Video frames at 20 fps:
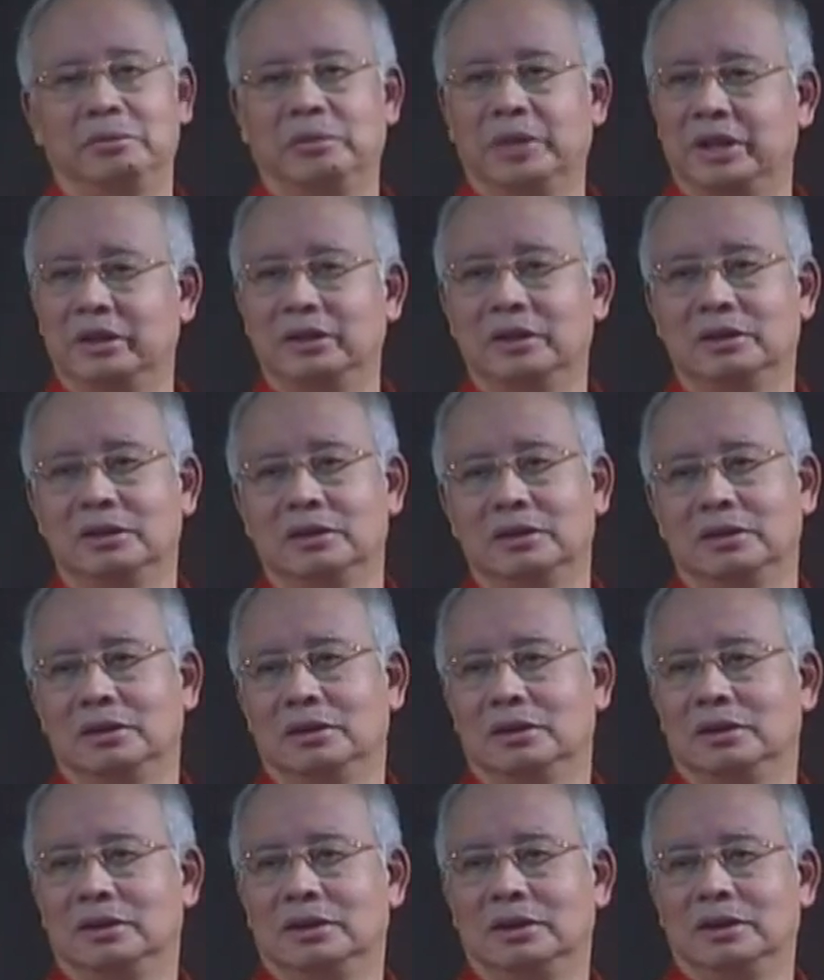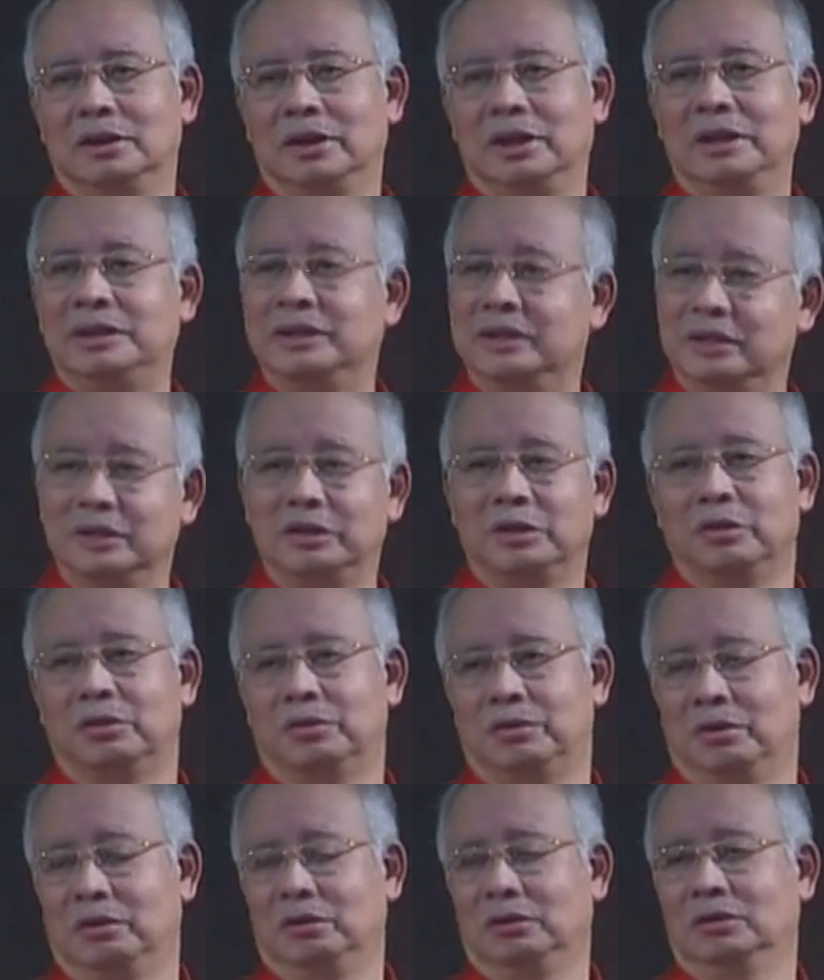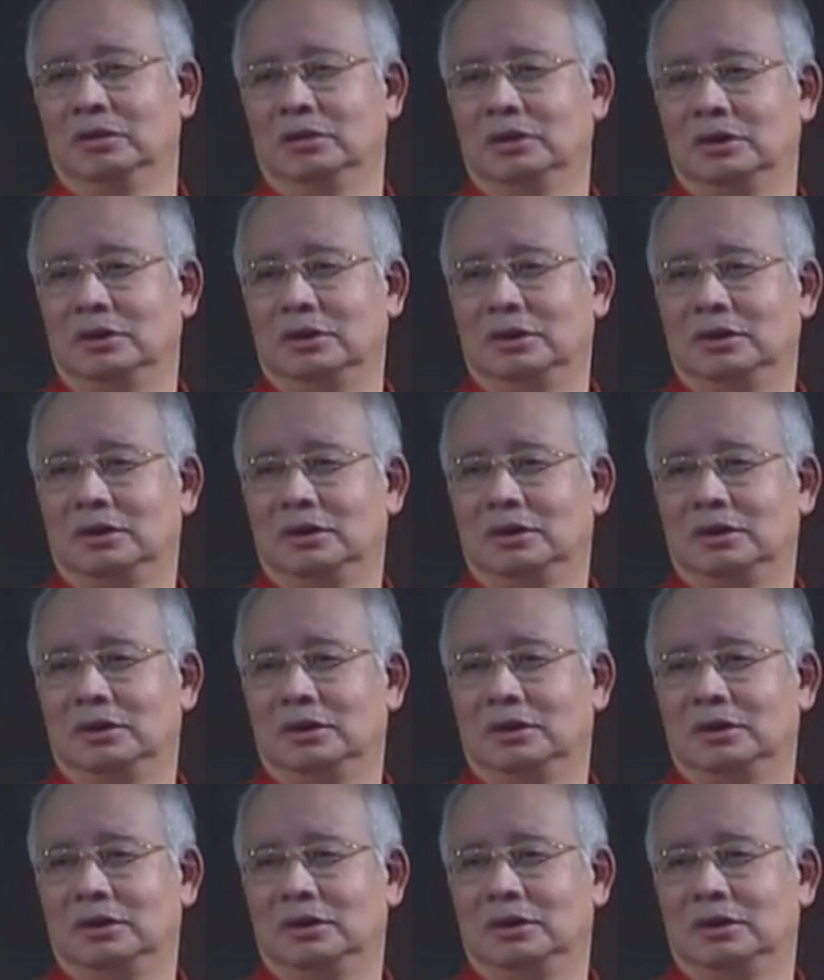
But it didn't go wrong.